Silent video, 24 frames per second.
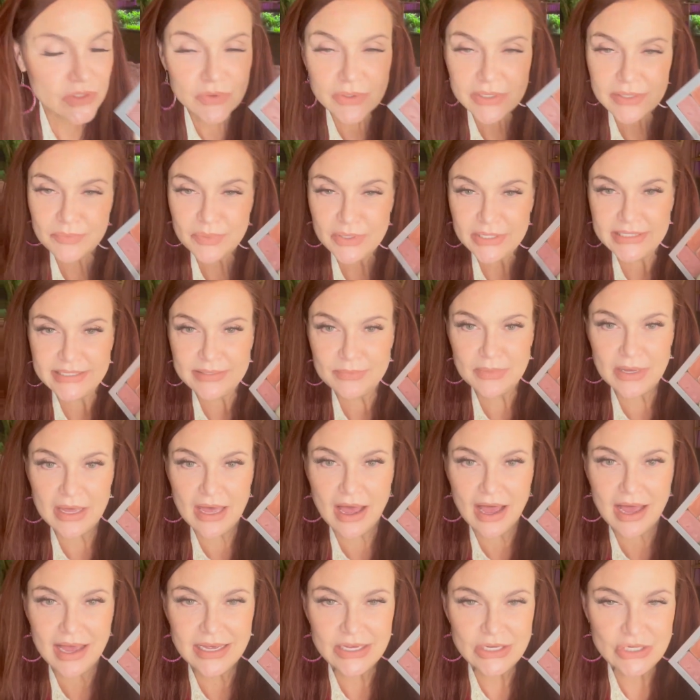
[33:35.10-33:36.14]
to put some
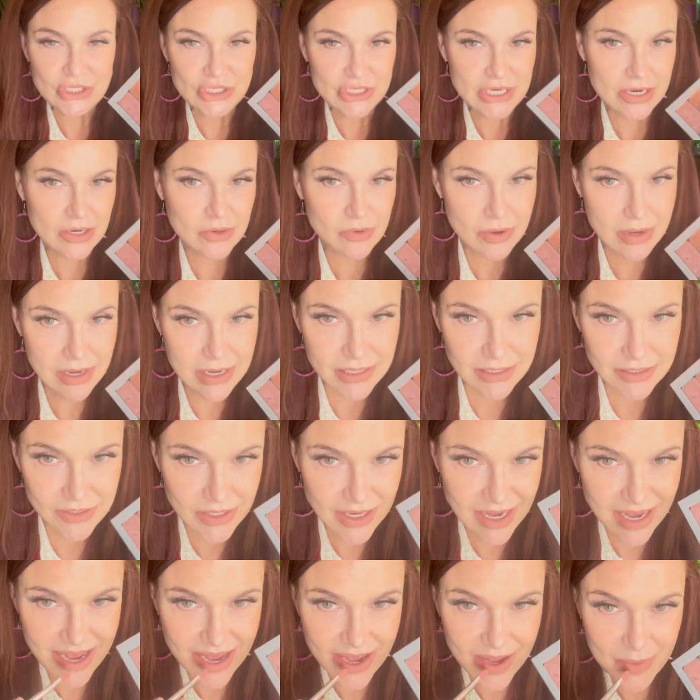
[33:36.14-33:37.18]
eyeshadow on
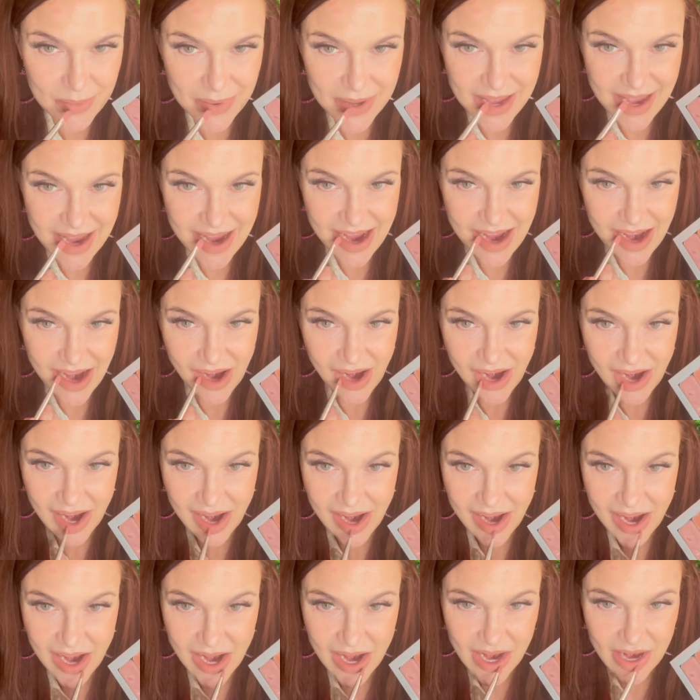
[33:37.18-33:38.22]
top
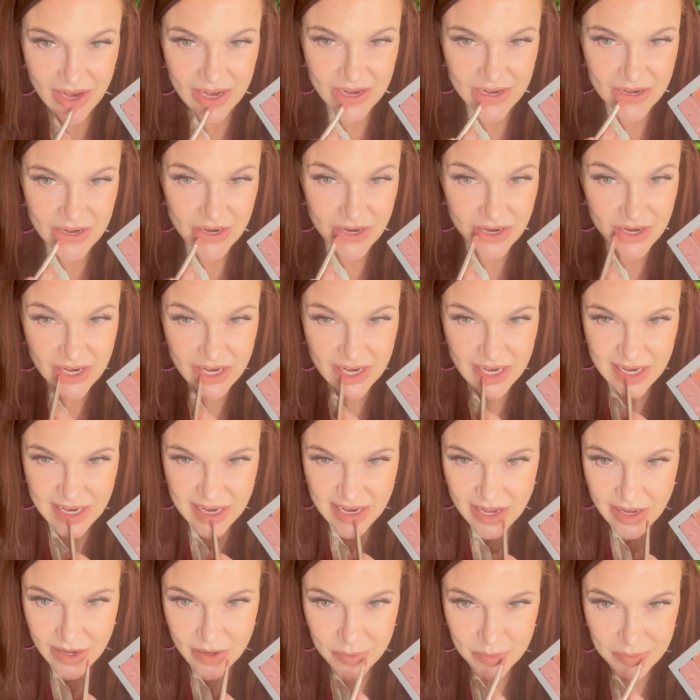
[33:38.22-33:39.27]
to darken it
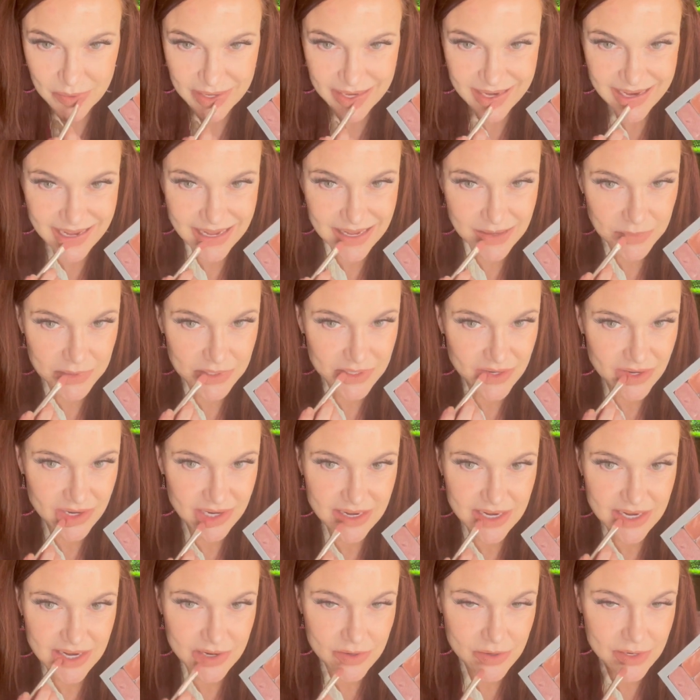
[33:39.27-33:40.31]
up, but I'm
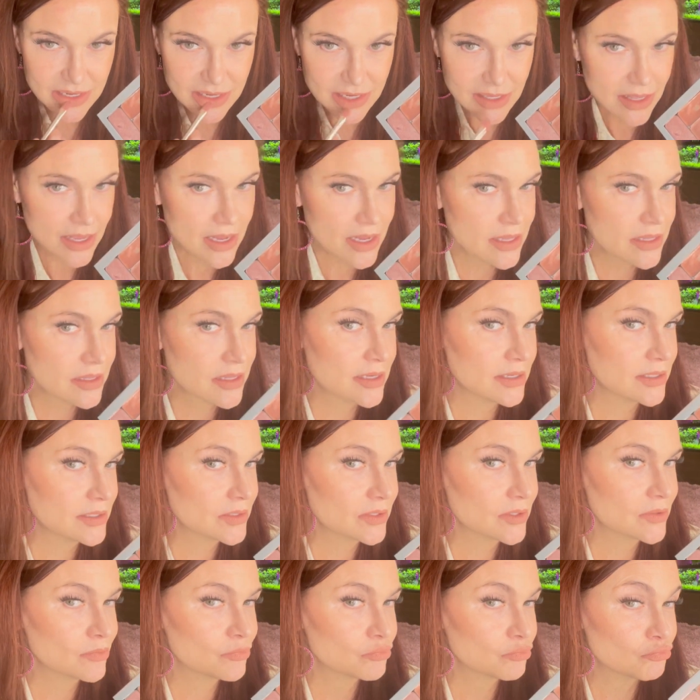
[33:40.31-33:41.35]
starting to really like
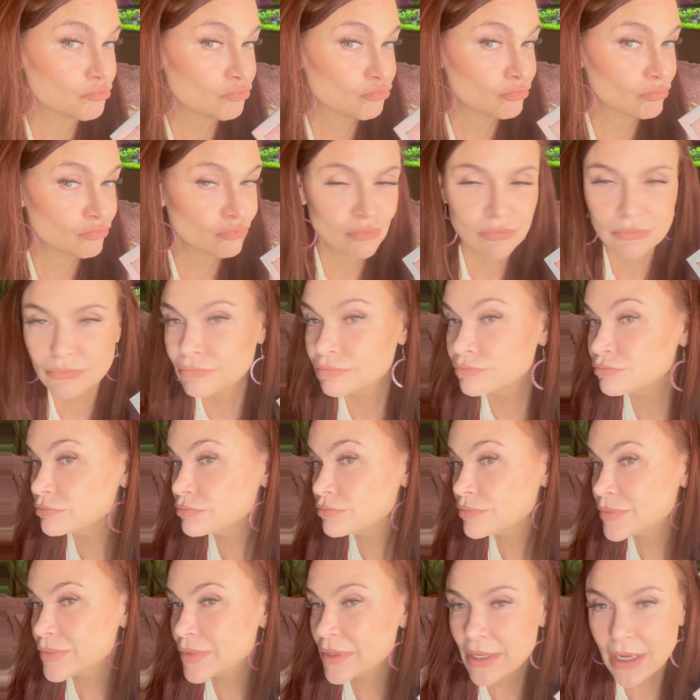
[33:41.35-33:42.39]
this.
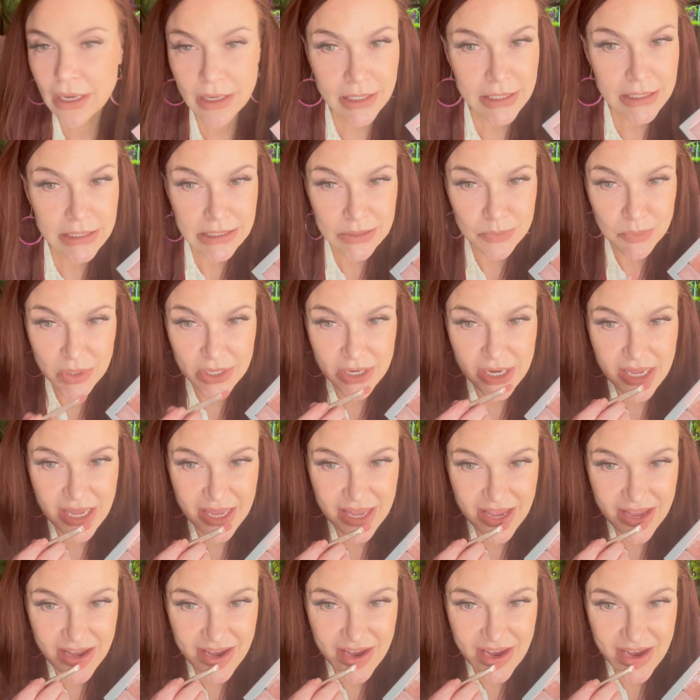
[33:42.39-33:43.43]
It's
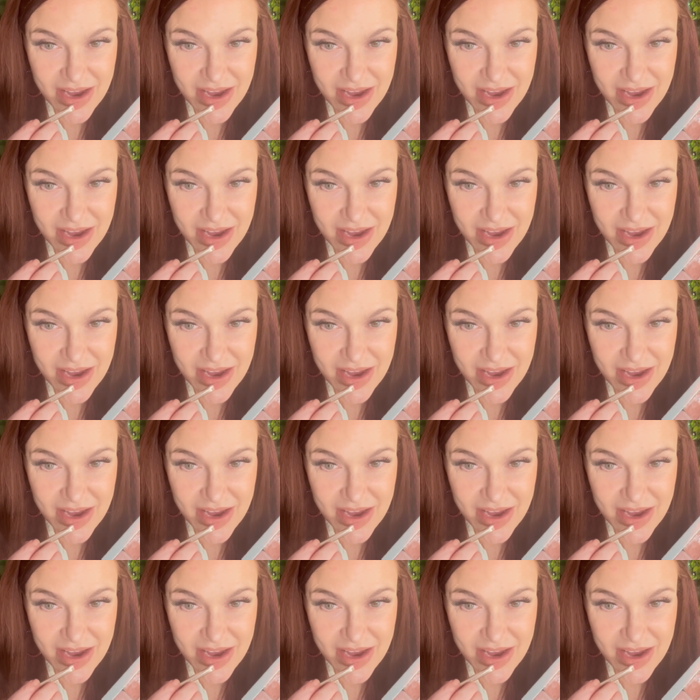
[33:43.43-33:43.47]
pretty.